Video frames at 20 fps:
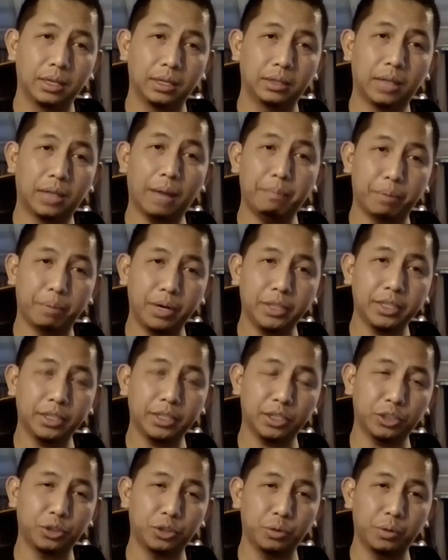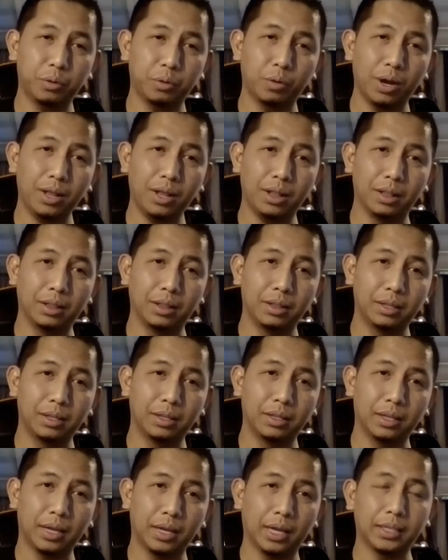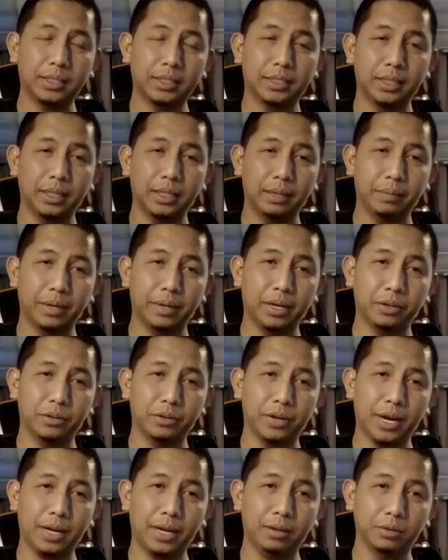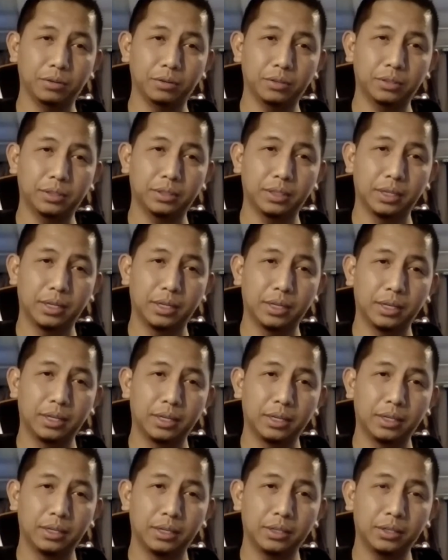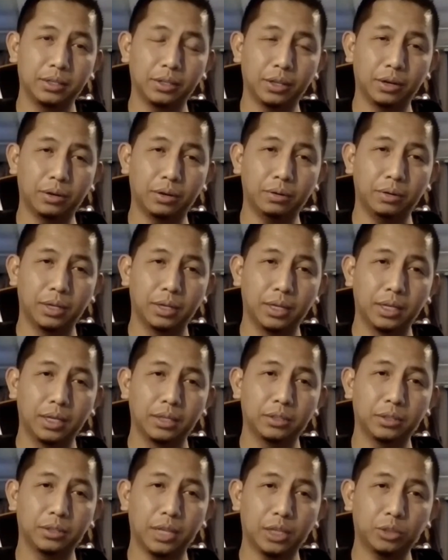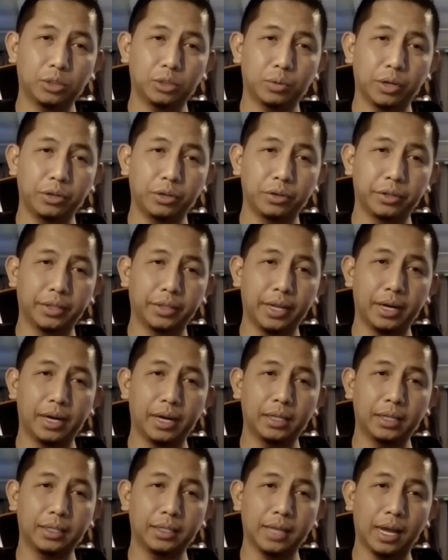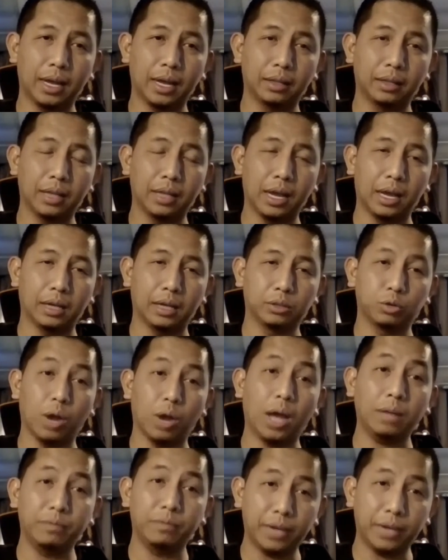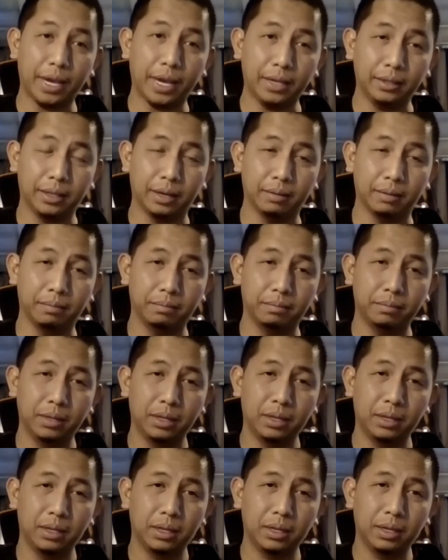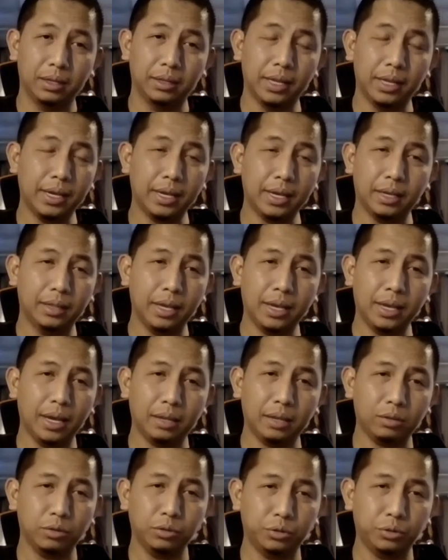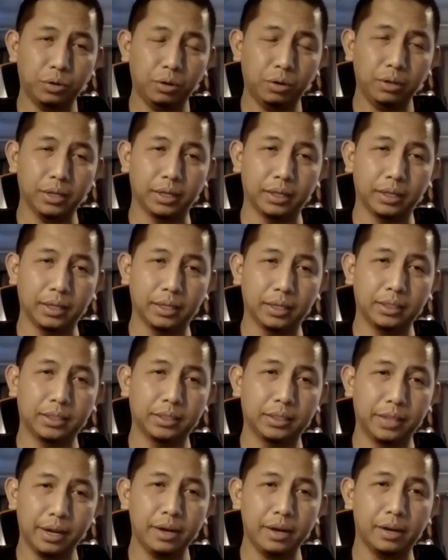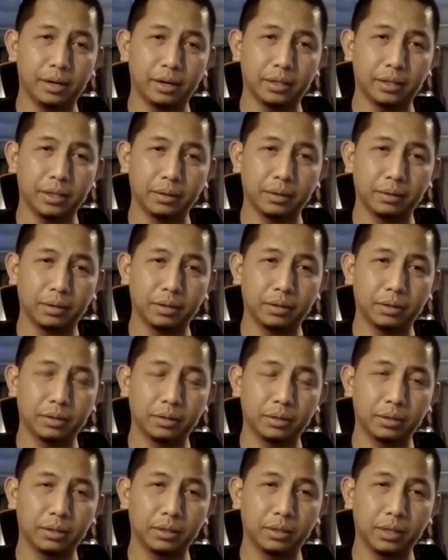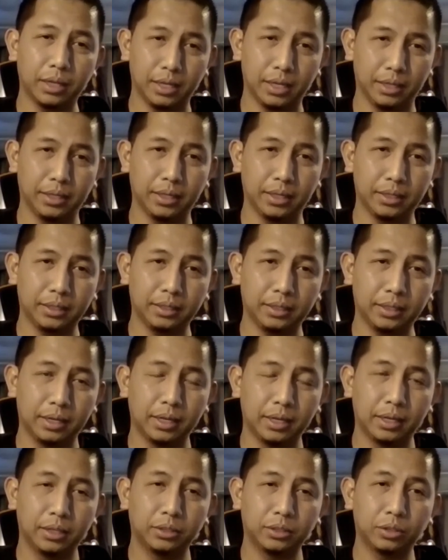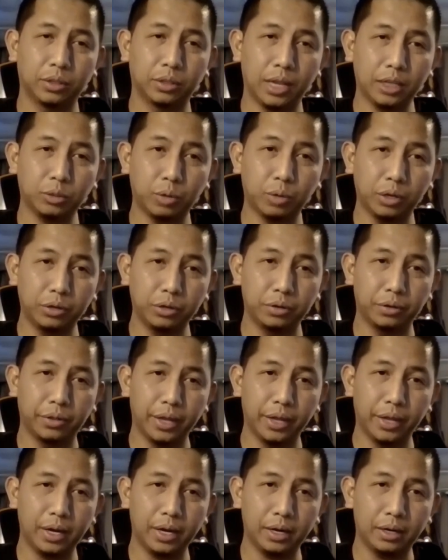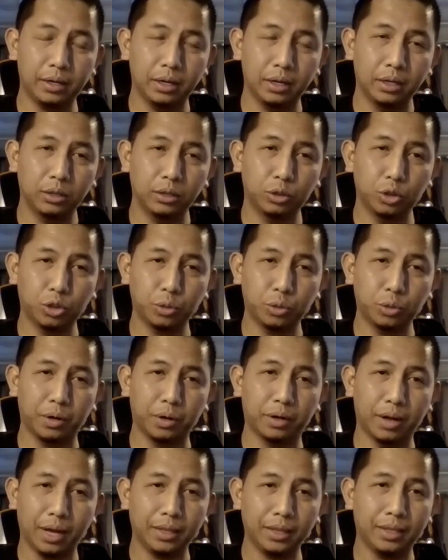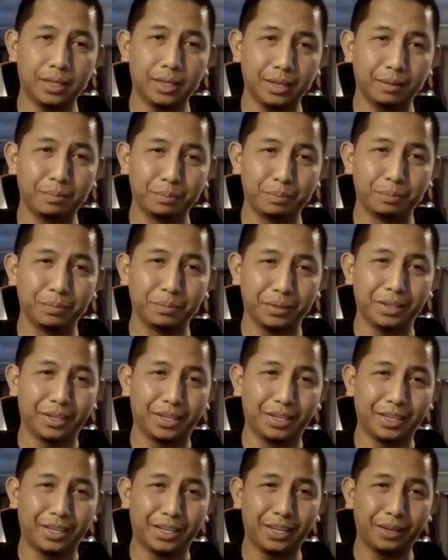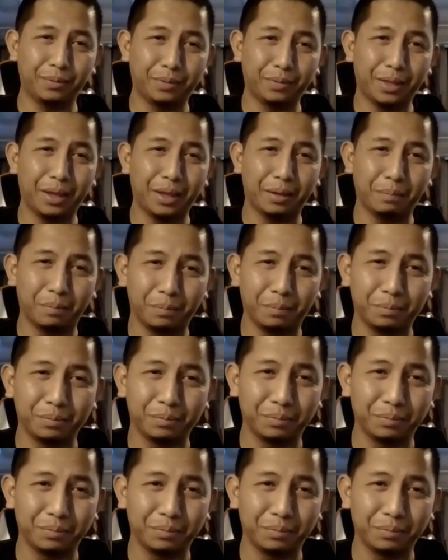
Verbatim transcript: that person is doing well and still living at your house you know so that's why you're there as uh, uh, to advocate them they, they can't control it it's their illness so that's why you're there to support god give give them